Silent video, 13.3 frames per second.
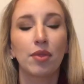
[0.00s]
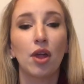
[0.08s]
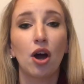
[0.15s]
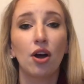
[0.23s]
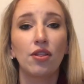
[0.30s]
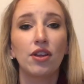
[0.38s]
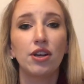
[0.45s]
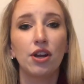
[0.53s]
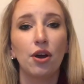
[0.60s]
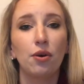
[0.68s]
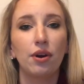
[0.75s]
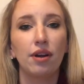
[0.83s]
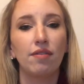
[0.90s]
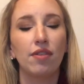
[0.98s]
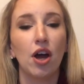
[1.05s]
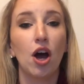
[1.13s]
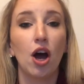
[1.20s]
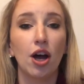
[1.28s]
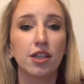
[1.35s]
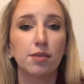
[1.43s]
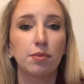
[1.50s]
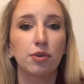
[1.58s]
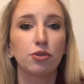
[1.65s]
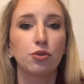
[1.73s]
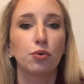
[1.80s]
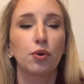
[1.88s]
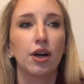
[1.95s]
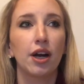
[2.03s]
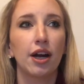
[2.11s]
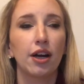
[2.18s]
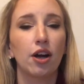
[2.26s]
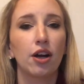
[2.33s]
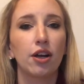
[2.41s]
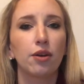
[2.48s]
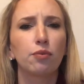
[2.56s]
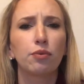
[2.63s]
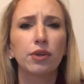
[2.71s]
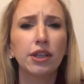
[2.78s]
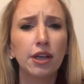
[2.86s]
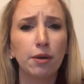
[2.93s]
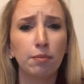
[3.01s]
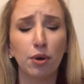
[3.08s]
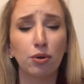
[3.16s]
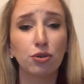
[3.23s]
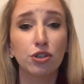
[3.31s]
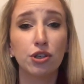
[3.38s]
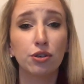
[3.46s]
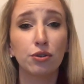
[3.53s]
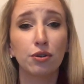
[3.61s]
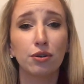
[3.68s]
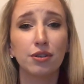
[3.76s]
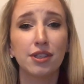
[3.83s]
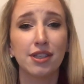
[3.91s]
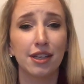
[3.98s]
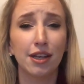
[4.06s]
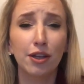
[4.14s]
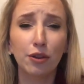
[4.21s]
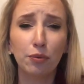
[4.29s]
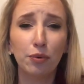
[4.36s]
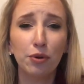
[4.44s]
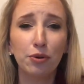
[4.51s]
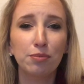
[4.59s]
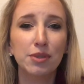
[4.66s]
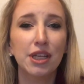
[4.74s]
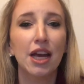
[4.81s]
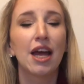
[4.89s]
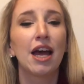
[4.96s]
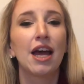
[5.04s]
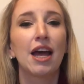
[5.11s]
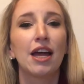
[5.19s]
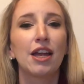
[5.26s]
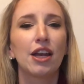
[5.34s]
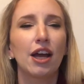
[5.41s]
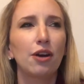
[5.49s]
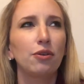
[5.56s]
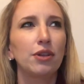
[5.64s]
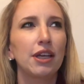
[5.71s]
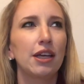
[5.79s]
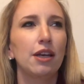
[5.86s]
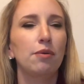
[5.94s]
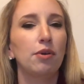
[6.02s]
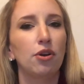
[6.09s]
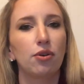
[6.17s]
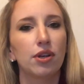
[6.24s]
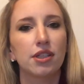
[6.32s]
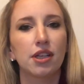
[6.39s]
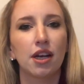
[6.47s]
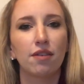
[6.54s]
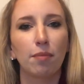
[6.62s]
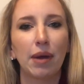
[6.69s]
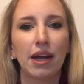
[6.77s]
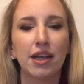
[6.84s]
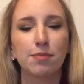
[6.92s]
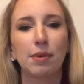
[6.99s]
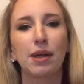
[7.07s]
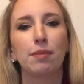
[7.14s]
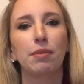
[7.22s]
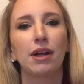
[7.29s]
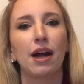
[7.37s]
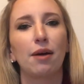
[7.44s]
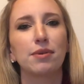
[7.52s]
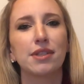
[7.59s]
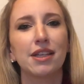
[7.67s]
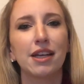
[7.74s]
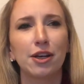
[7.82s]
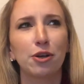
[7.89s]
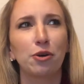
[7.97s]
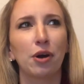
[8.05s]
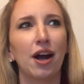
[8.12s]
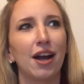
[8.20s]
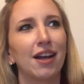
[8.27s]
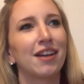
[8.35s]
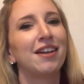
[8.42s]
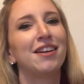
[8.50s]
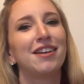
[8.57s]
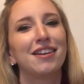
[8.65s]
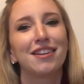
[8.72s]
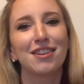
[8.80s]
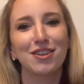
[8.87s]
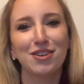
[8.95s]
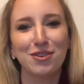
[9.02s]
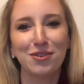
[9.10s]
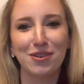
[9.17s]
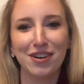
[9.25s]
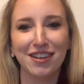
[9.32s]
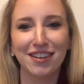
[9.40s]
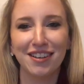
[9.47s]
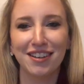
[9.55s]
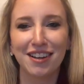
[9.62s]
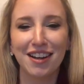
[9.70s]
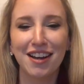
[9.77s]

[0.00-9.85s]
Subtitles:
On the note of the hospital tour, I got really emotional seeing the rooms. I don't think anyone noticed, not even my husband, but I was like crying in the corner.